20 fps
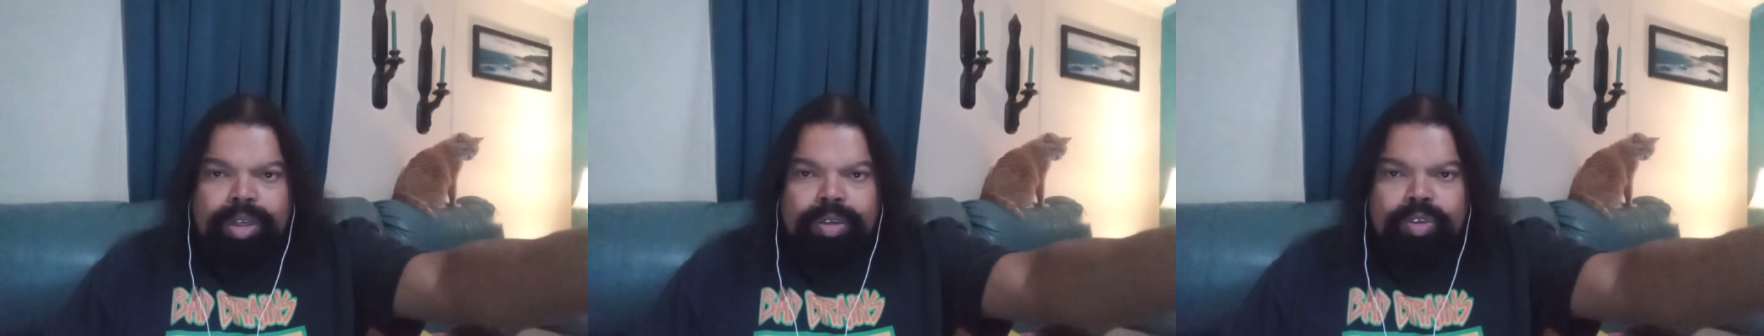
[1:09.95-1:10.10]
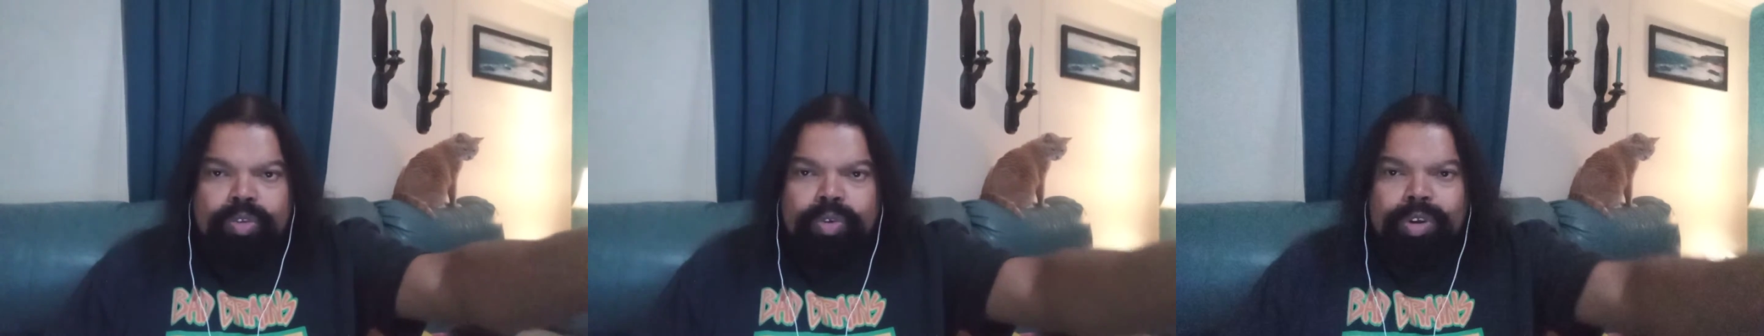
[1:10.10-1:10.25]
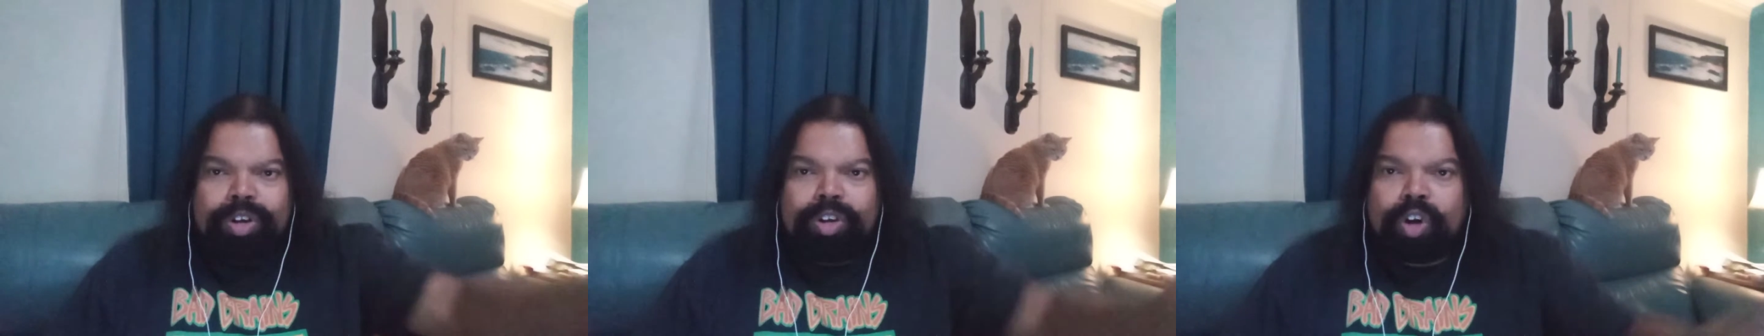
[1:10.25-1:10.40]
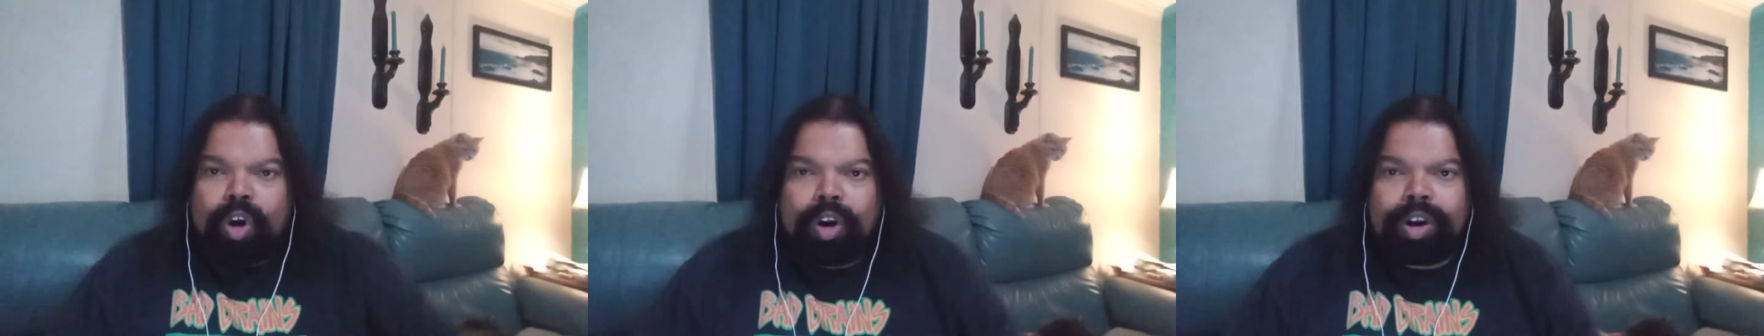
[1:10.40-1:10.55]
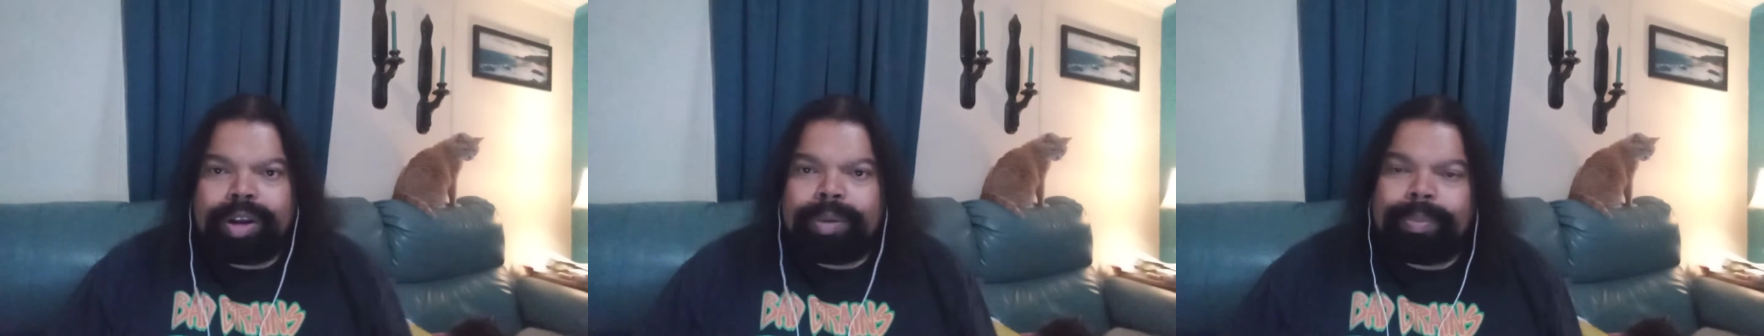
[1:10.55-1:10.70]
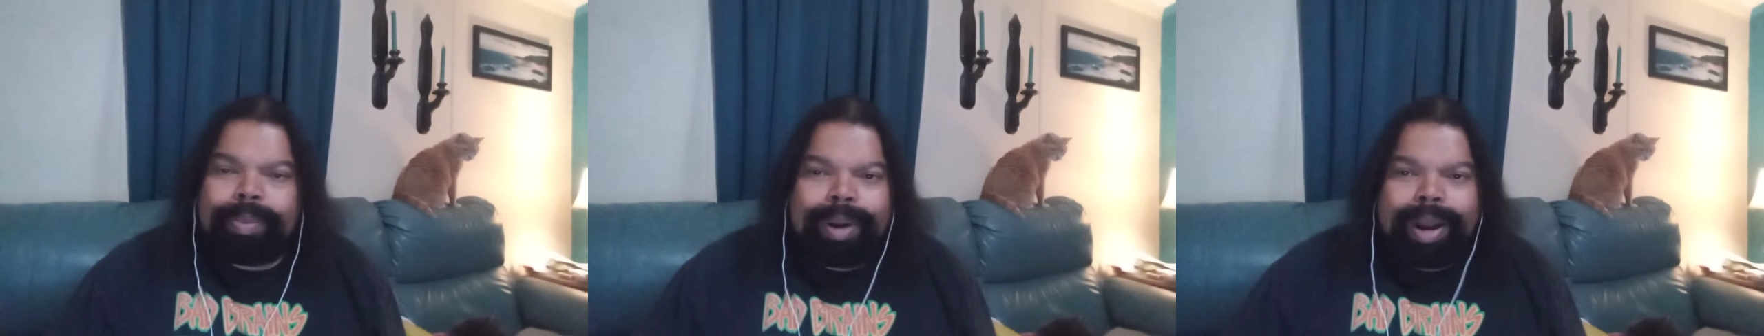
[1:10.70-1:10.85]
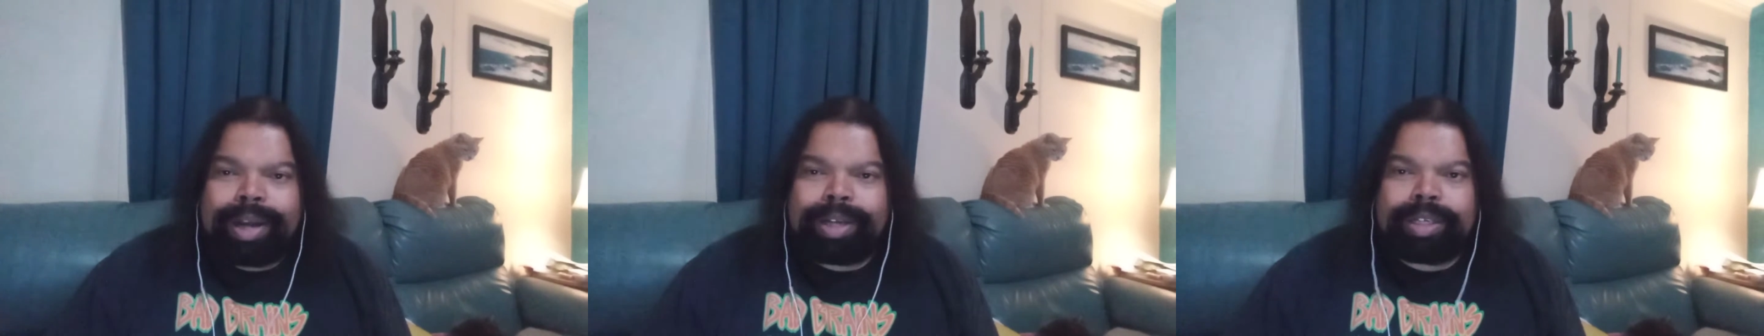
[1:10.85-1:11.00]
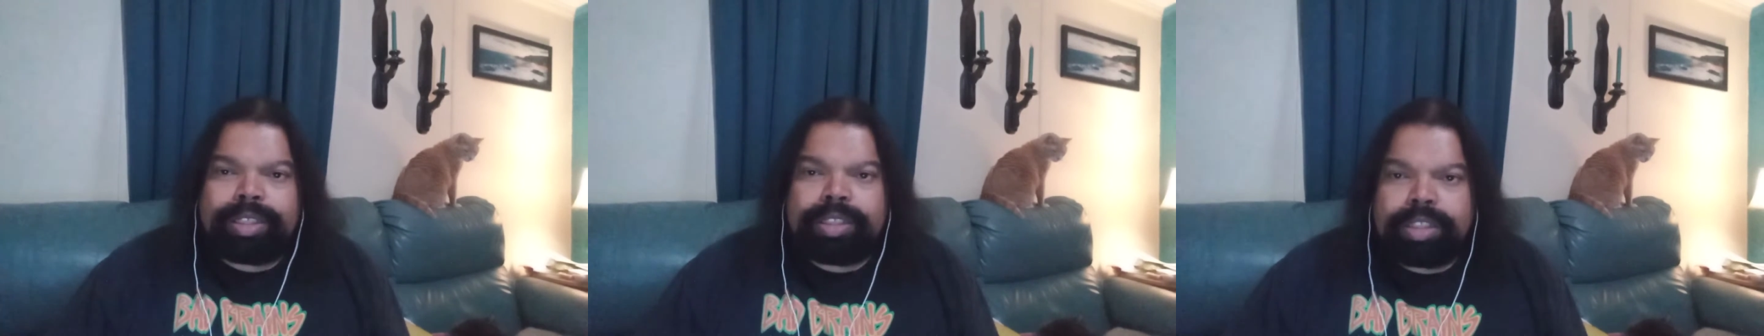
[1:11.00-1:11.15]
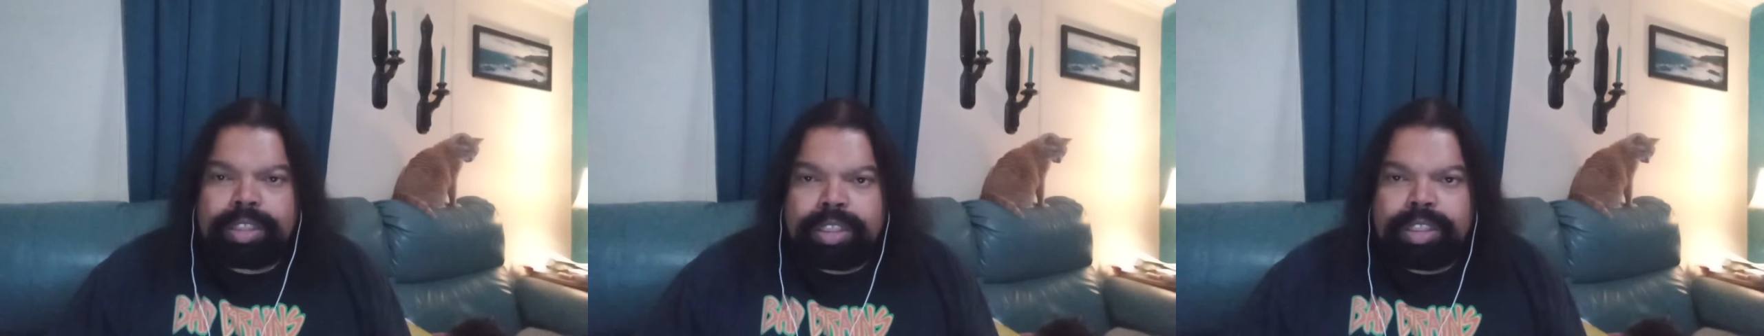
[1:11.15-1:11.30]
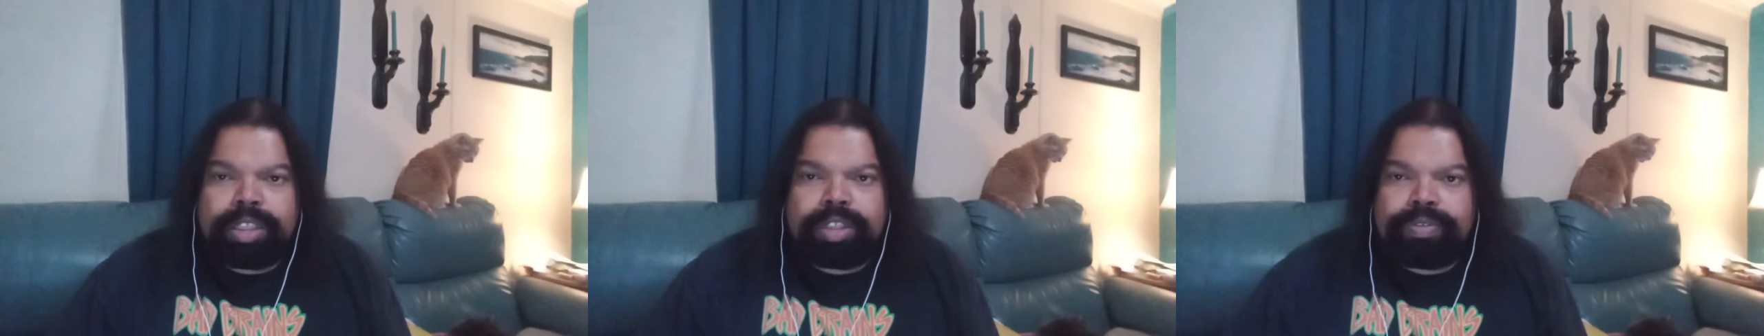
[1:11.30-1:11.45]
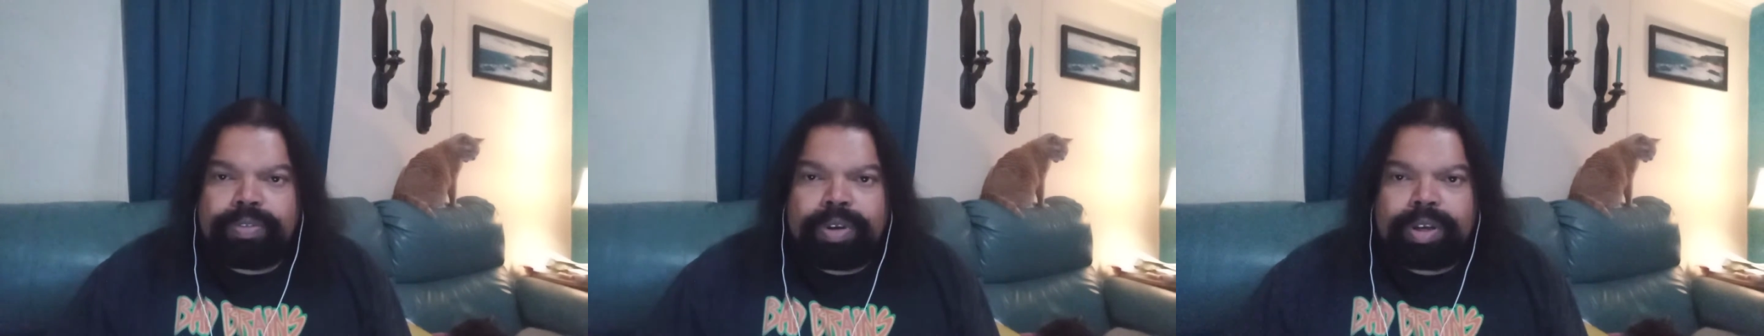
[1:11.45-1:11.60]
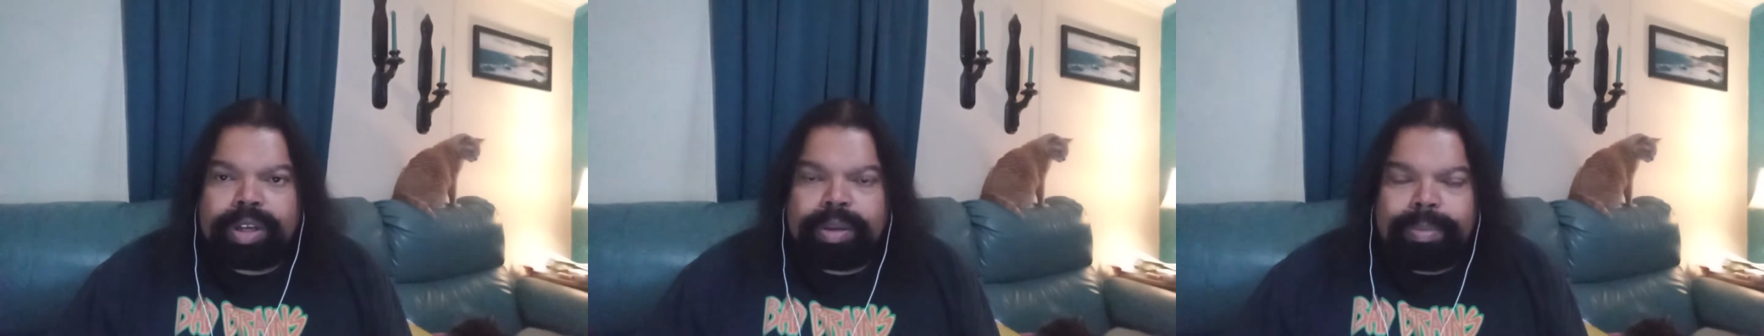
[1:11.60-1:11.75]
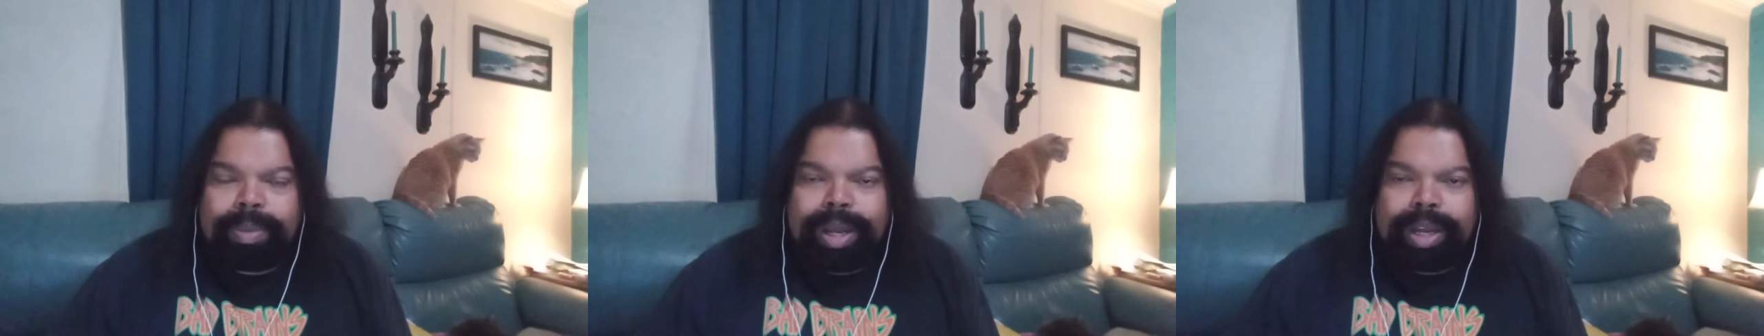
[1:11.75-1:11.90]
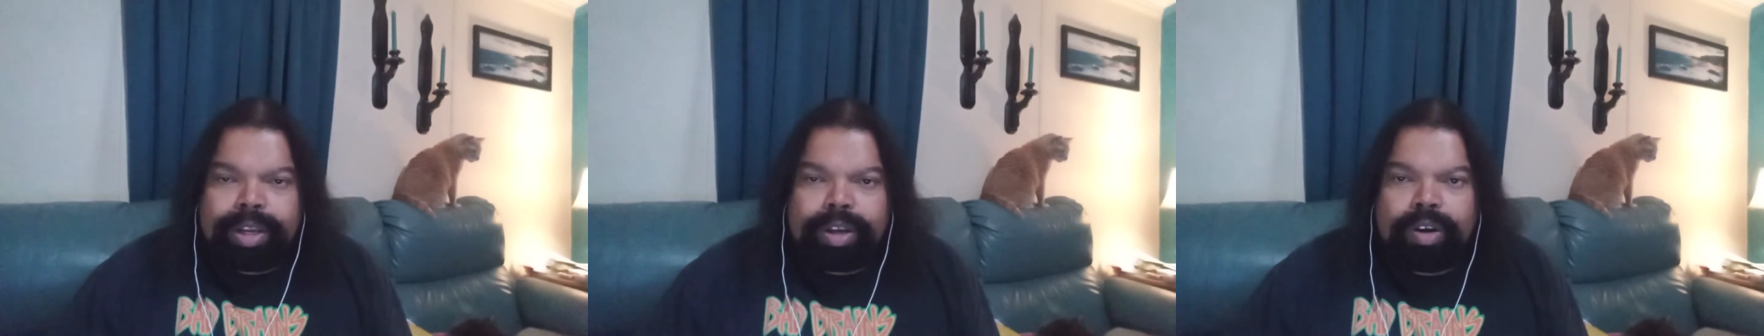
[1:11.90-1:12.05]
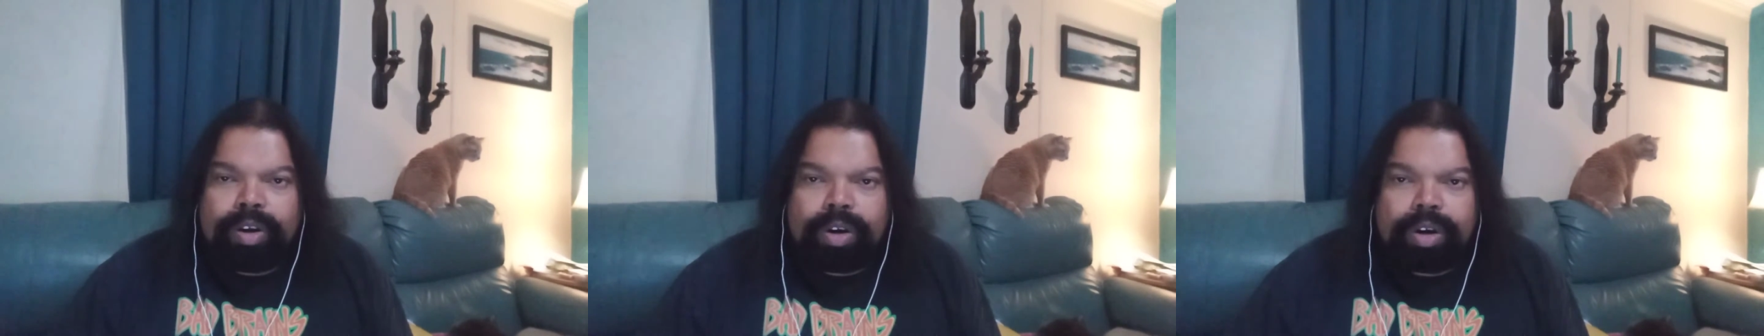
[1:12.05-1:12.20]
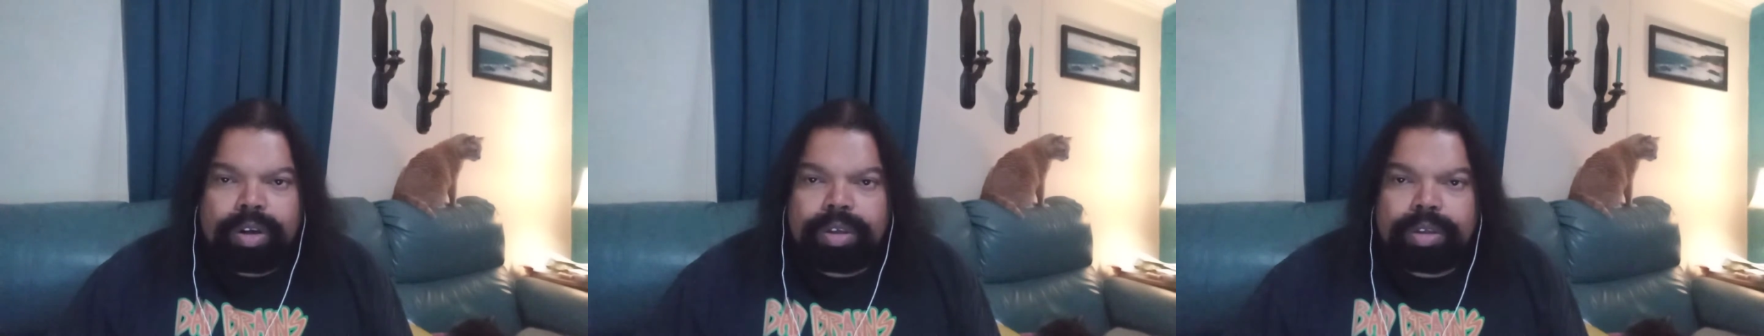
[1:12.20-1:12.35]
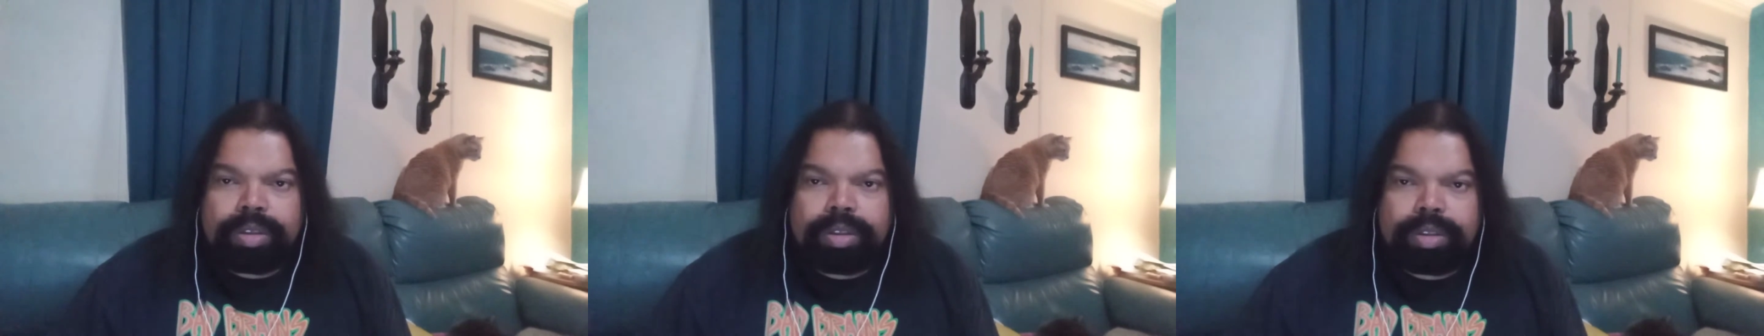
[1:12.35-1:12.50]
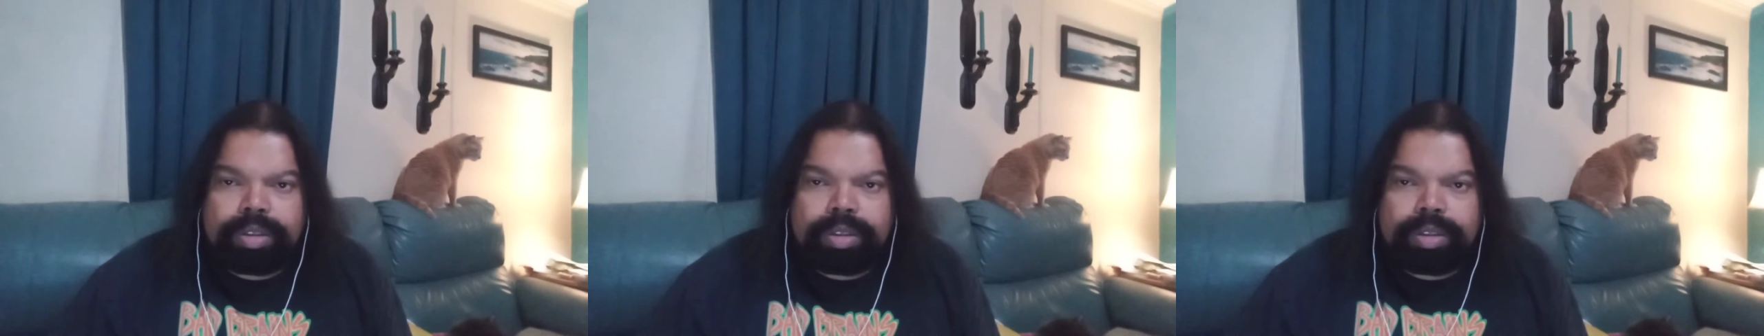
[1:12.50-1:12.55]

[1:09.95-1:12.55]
doing target practice in his fucking backyard